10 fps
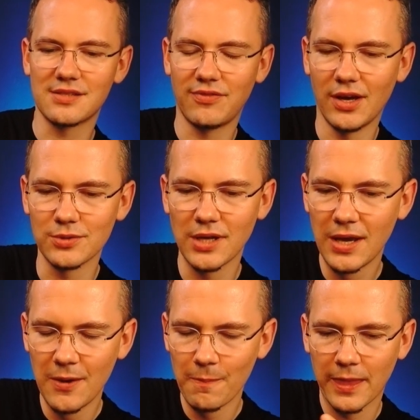found
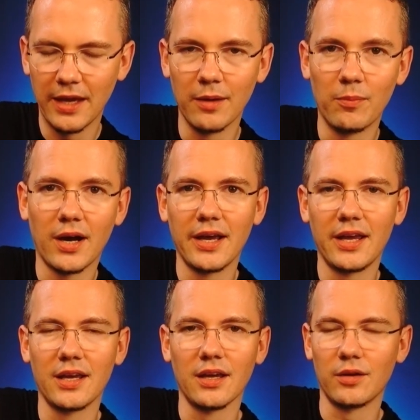and
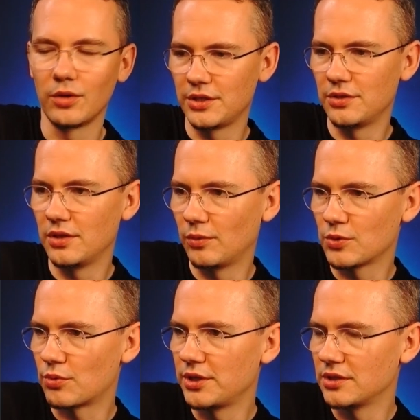it
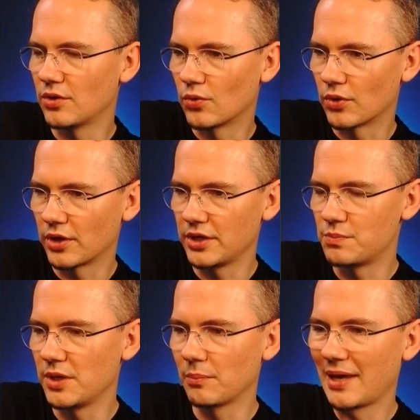was written or is
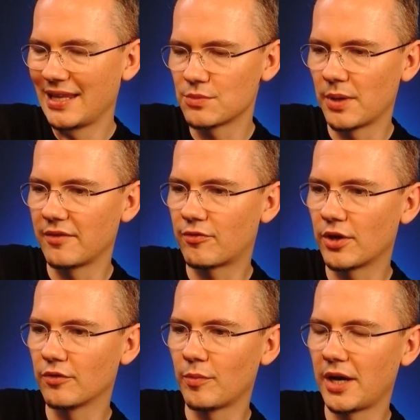being managed by a
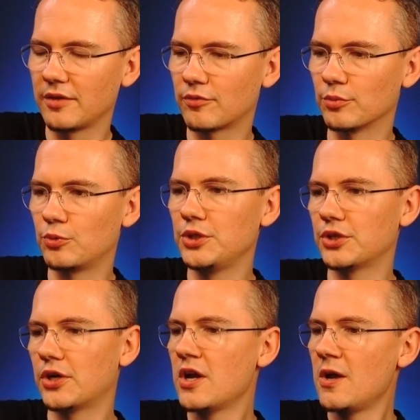friend of mine from
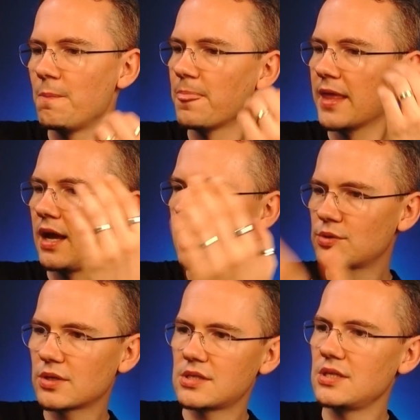Twitter.
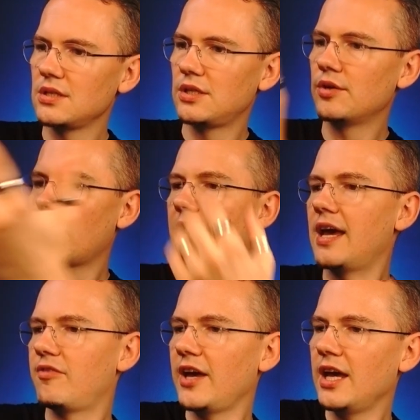As you can see in here, I
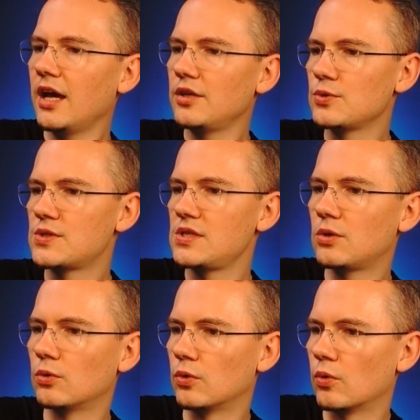have AI to
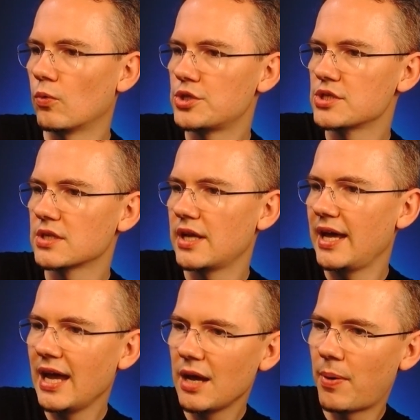SQL, which is an
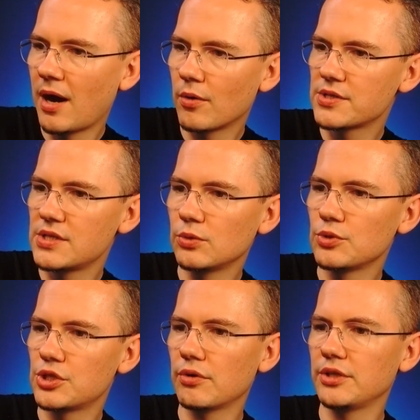AI-powered
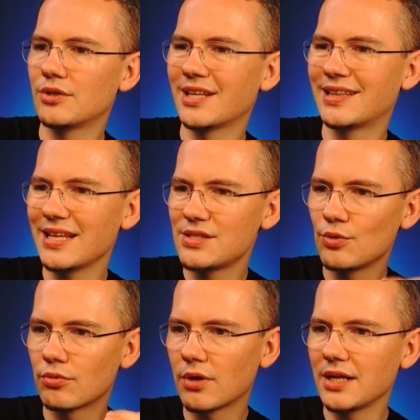SQL generator that lets
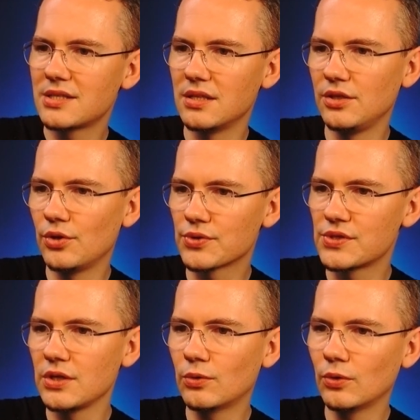you write your
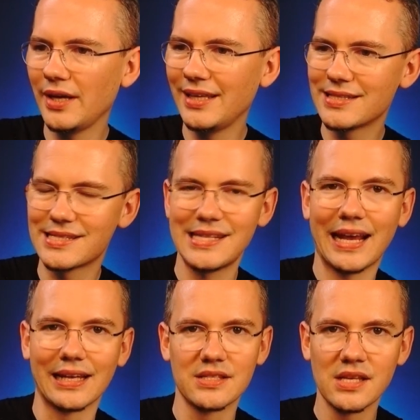SQL in
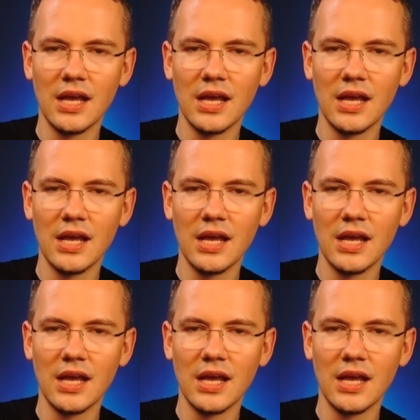seconds.